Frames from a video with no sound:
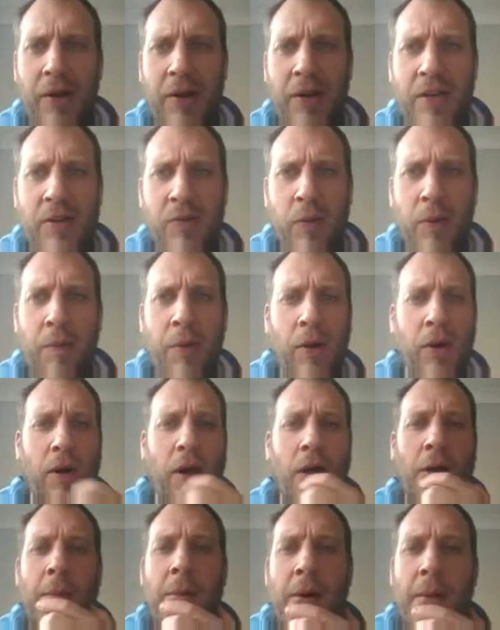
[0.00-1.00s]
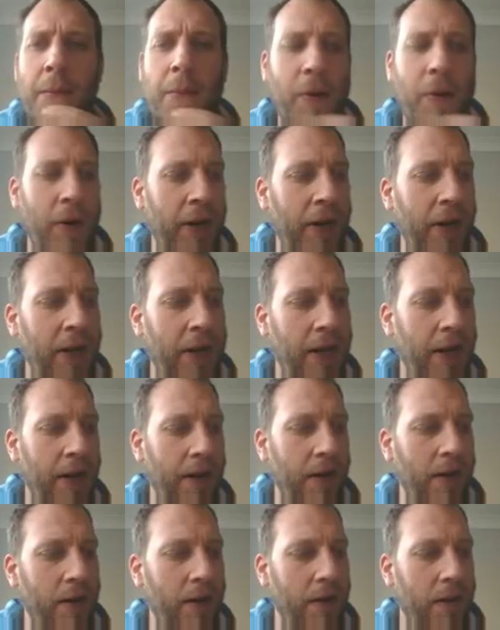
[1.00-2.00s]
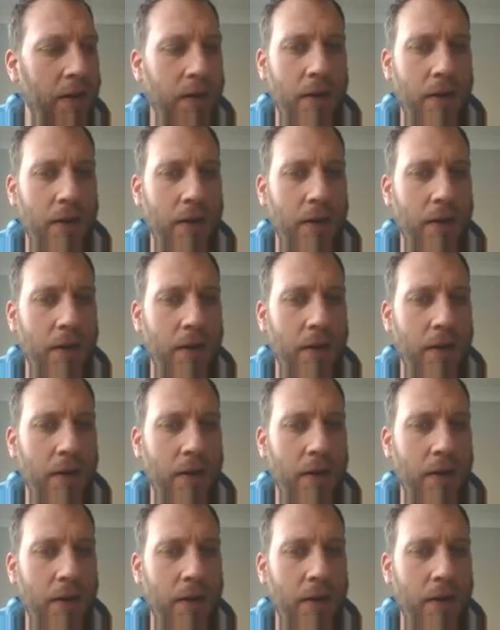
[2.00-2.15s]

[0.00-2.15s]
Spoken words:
ideas what block I might put in here